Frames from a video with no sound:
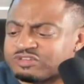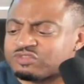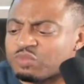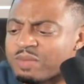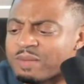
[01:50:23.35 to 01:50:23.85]
This
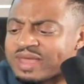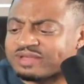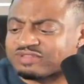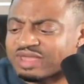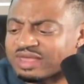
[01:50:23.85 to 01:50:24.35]
is what my
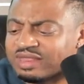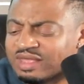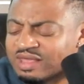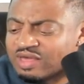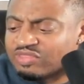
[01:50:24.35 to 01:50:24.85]
man's saying.
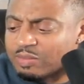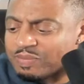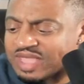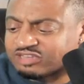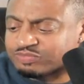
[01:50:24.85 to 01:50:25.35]
The
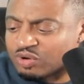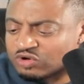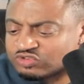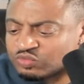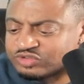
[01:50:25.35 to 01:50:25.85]
base
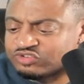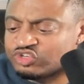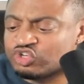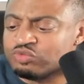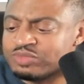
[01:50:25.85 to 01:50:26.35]
purse was
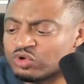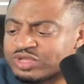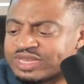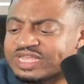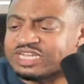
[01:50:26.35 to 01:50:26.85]
$2
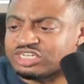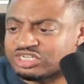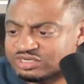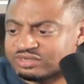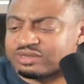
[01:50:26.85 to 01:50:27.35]
million
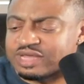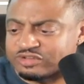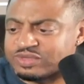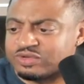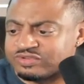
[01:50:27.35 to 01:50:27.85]
each. That's
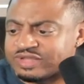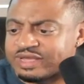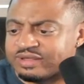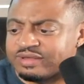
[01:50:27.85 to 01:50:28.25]
what he was saying.